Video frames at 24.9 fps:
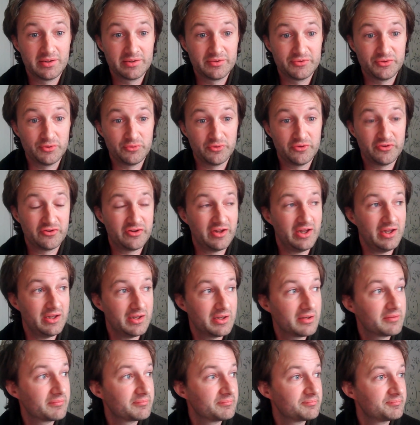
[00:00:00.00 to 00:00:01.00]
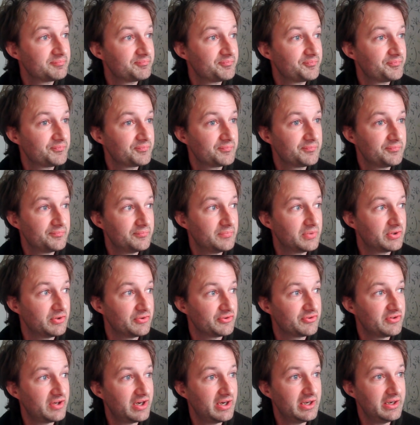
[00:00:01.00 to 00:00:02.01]
so to say
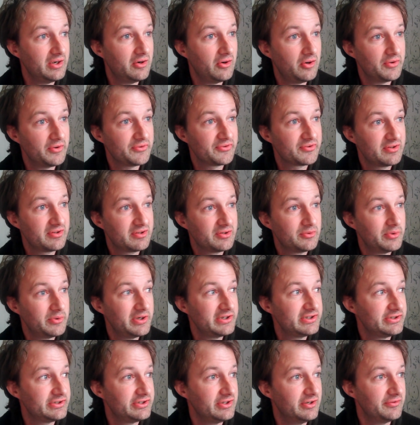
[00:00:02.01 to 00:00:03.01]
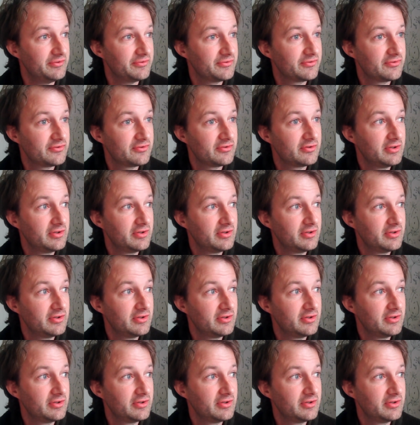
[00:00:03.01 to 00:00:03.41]
because I ask questions